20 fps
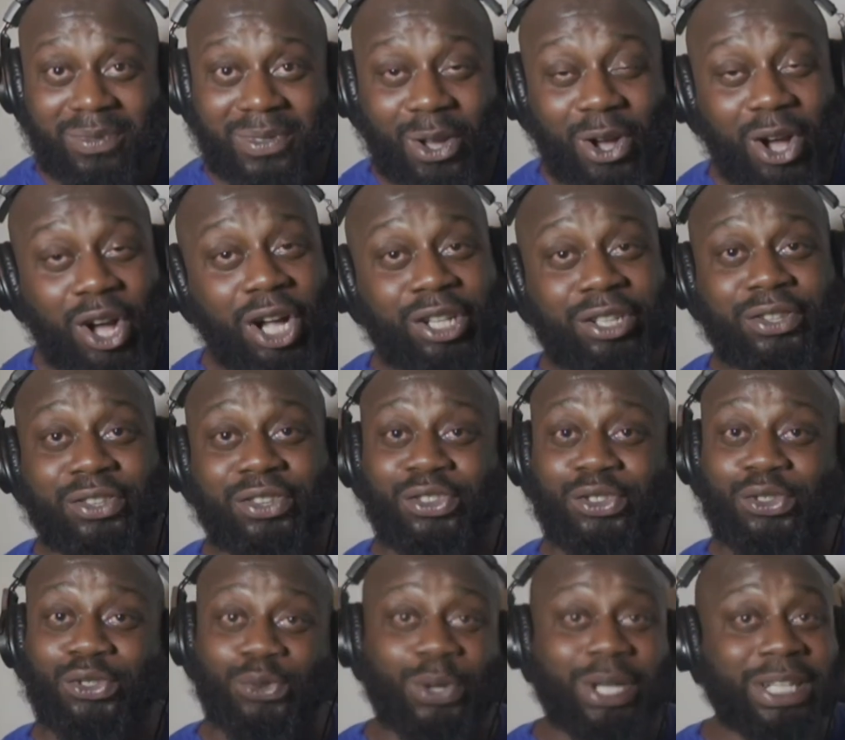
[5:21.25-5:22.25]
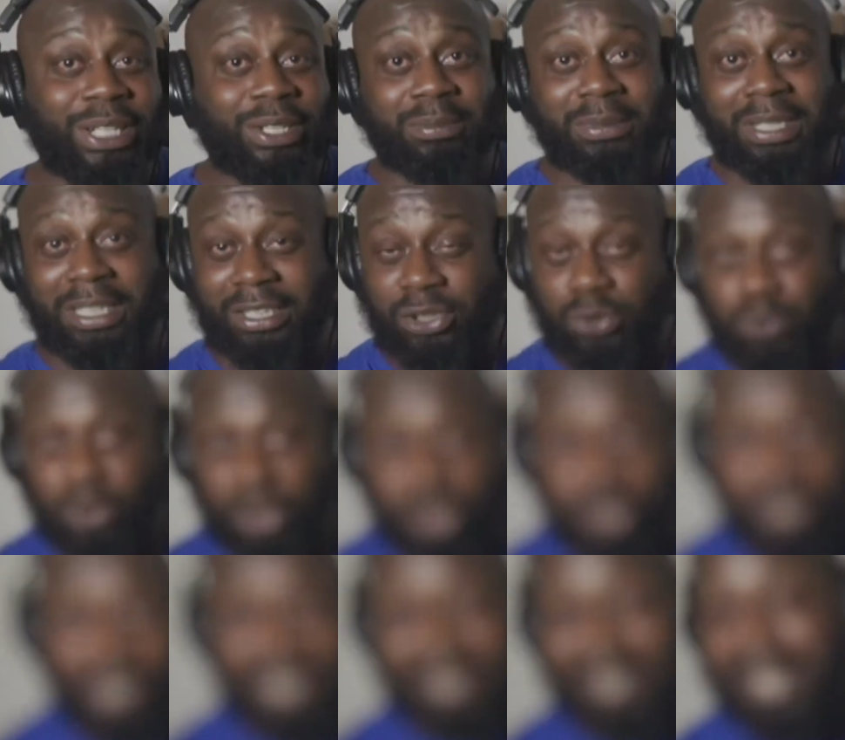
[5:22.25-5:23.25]
All three of them niggas went
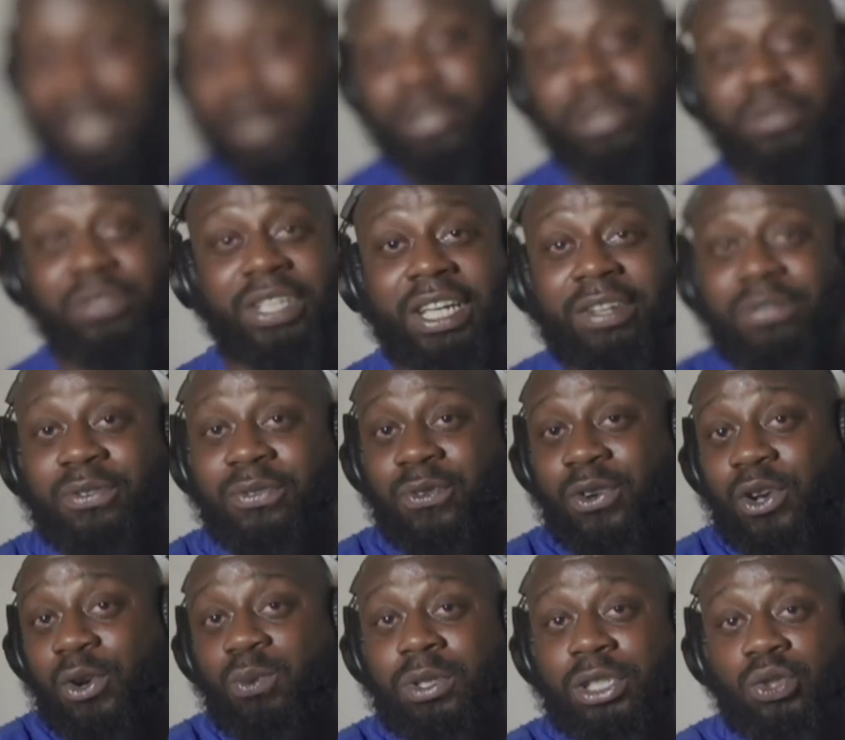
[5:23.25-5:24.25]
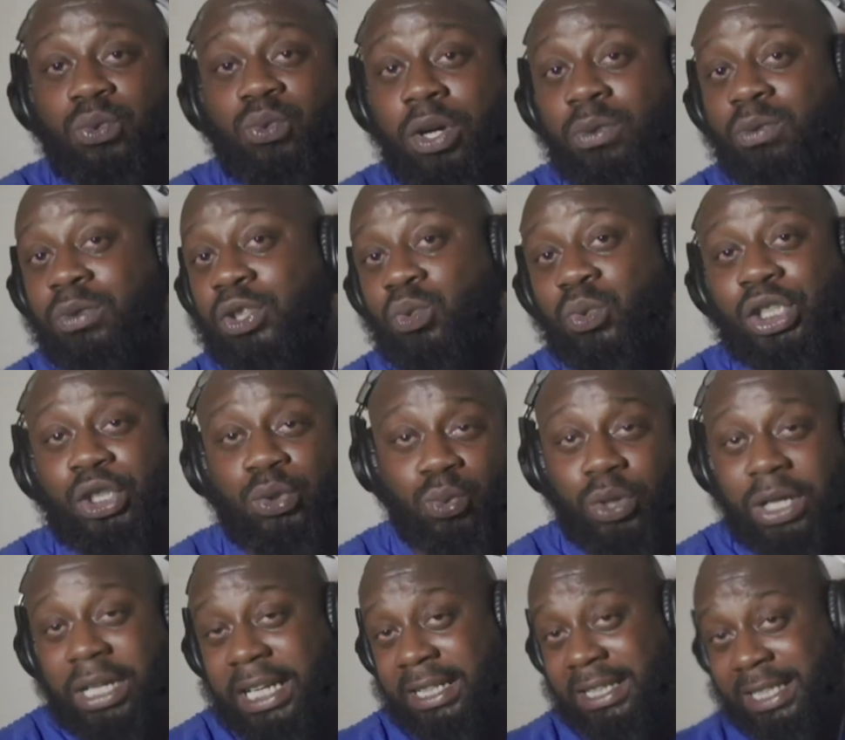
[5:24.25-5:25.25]
crazy. I don't even give a fuck which one was which
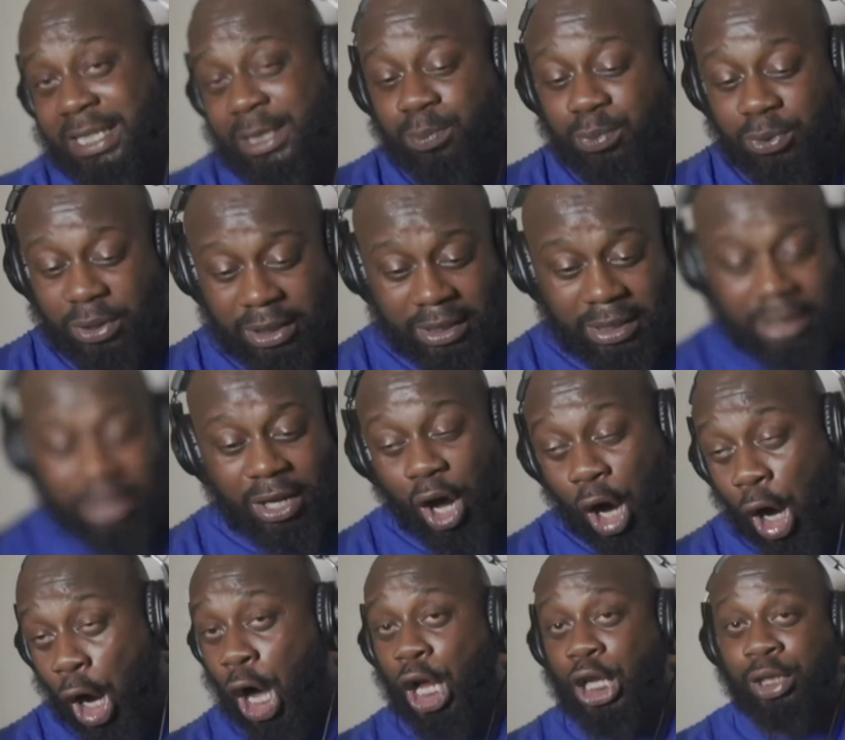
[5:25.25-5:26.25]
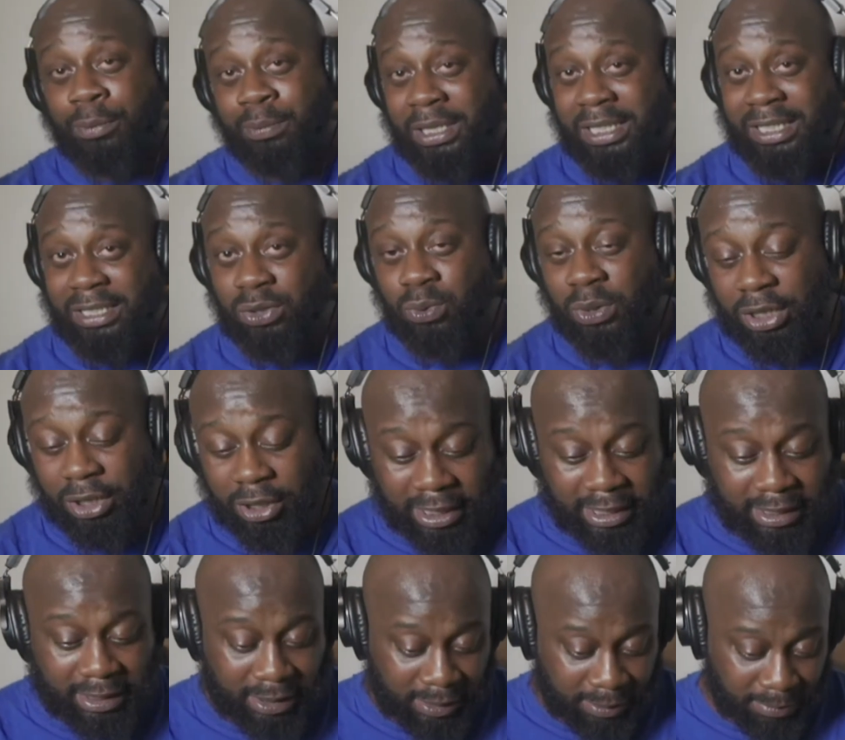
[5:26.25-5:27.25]
one at this point. All them niggas went
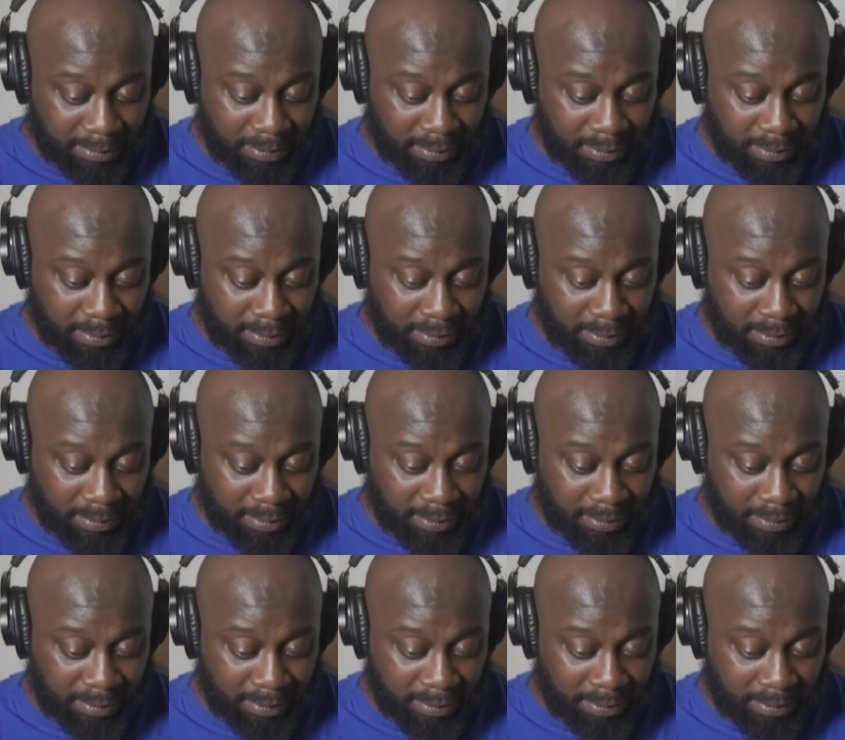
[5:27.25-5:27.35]
crazy.